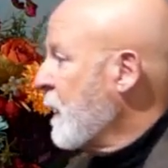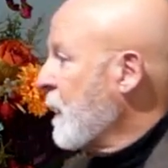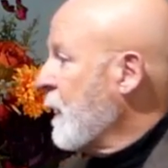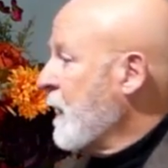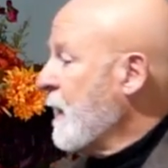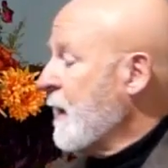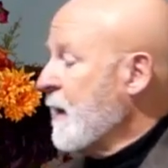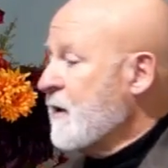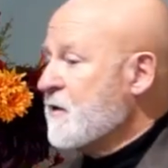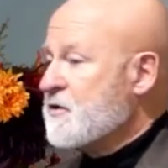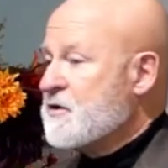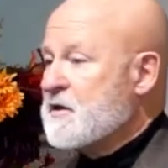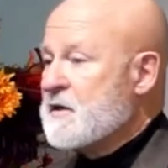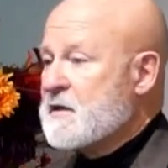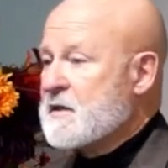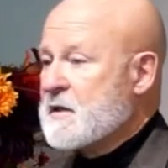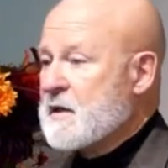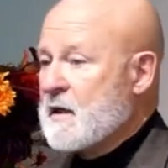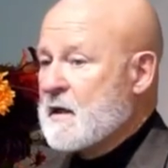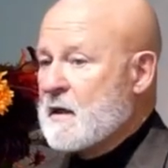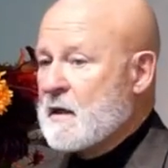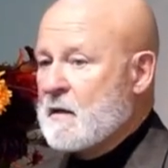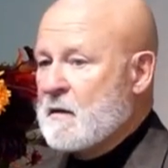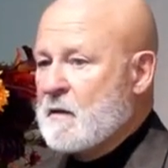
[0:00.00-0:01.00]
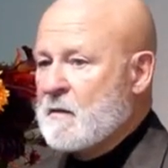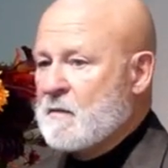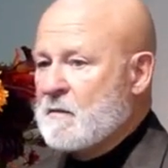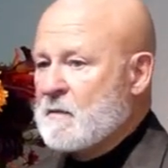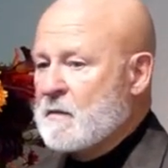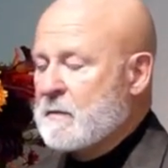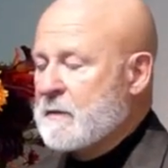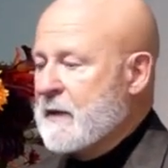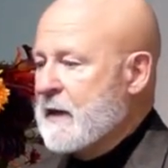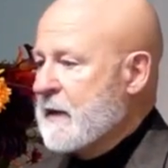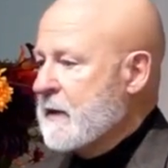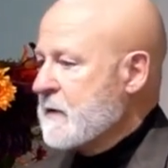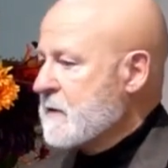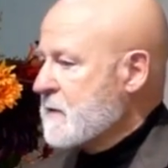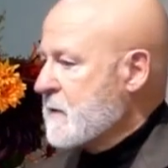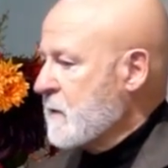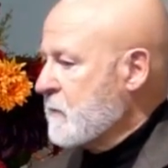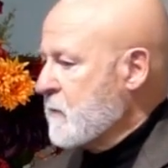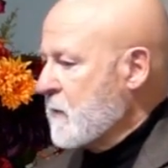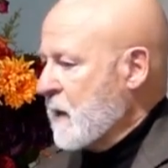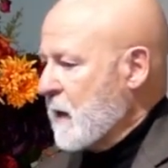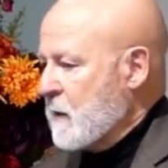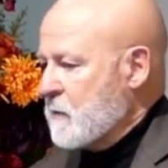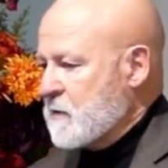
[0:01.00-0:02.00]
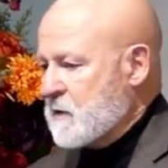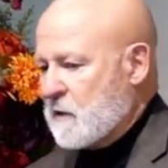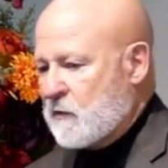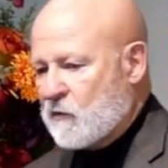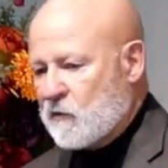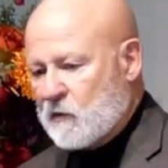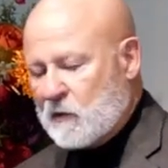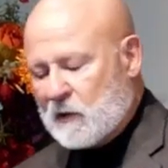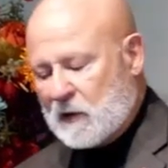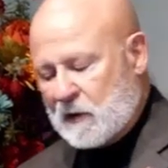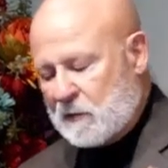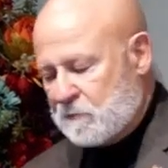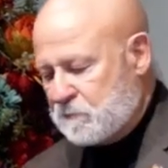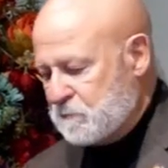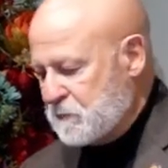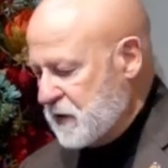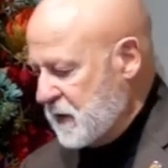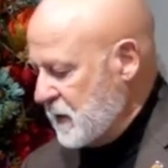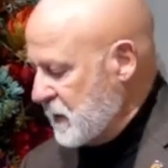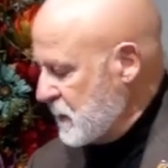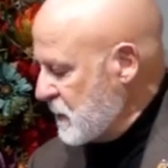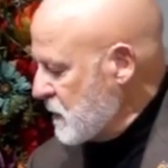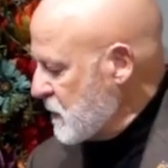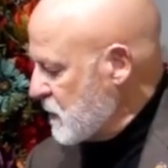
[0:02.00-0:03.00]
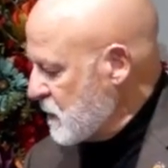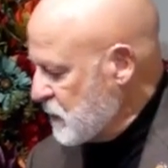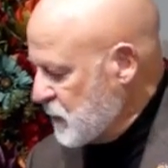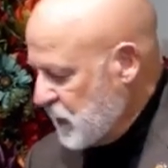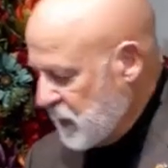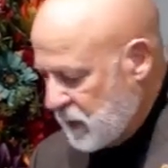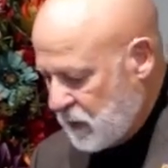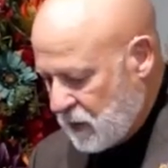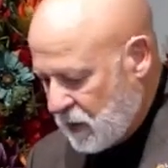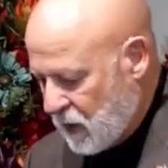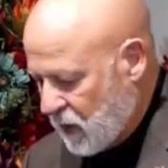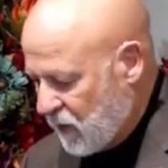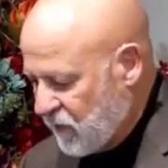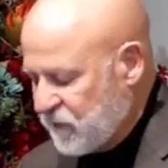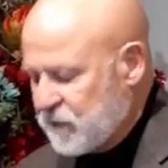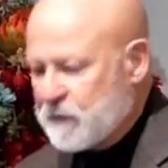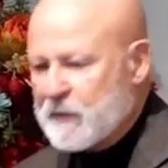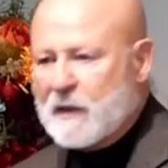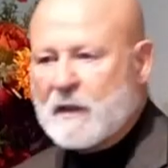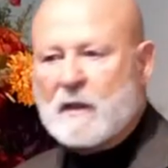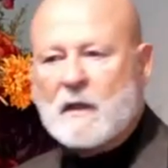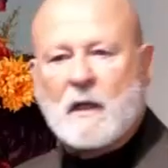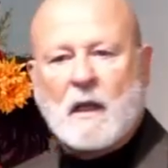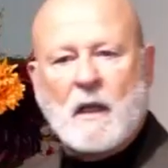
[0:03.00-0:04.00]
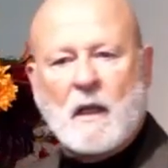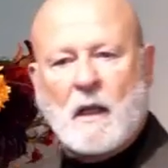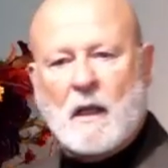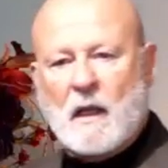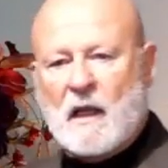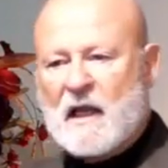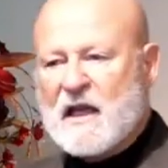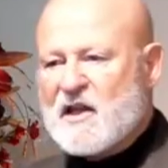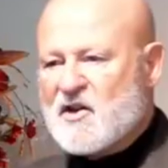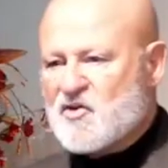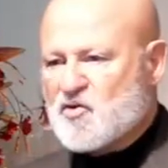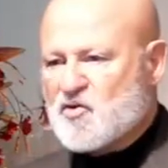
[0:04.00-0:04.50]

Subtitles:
And she said, man, sometimes it really pisses me off, but he's